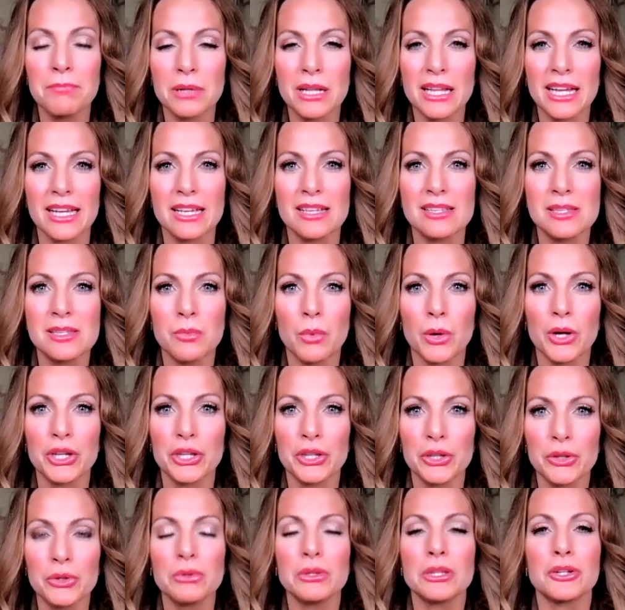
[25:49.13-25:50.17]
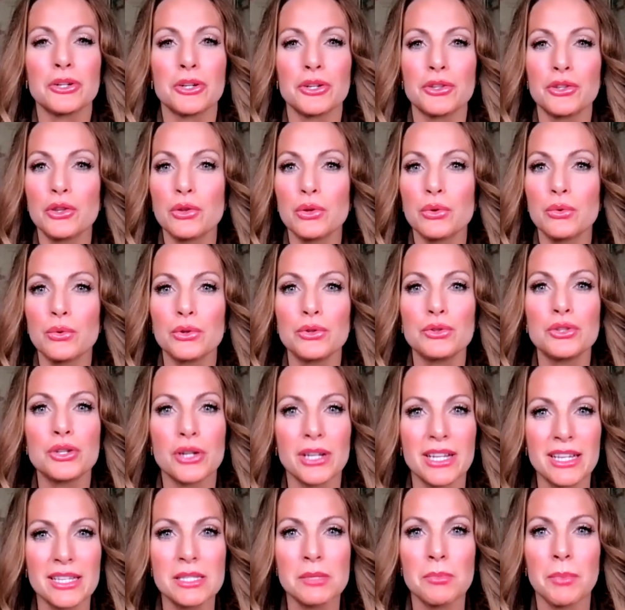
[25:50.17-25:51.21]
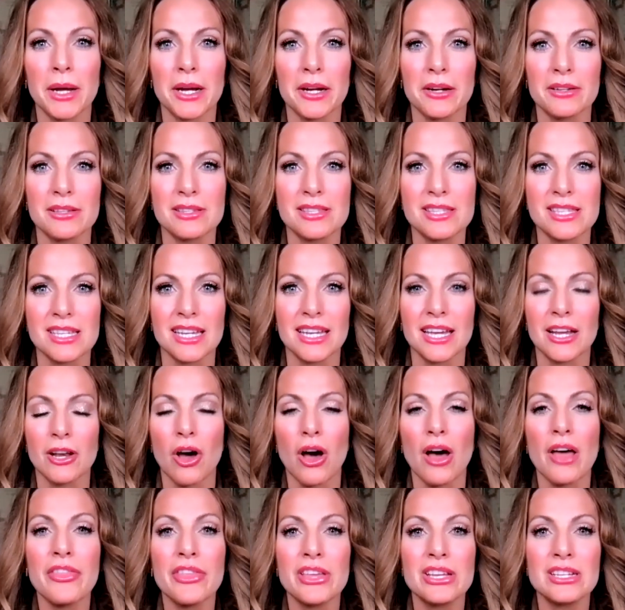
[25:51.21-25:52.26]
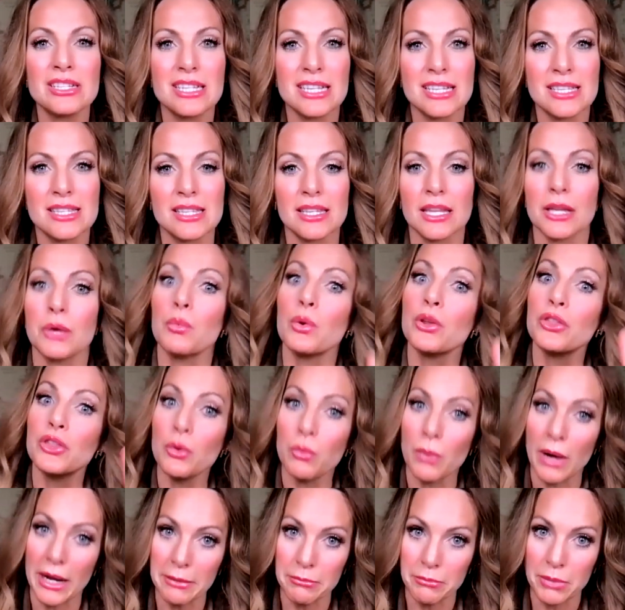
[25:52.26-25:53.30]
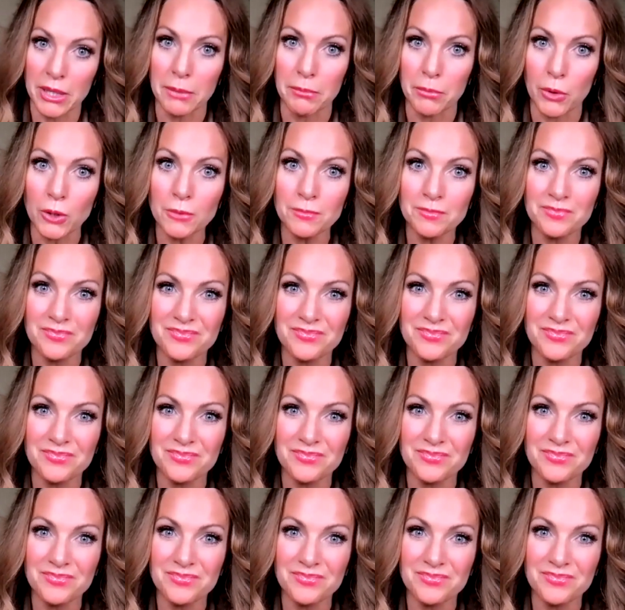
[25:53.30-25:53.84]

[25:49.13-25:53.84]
place where you learn through transparency and authenticity with the right people,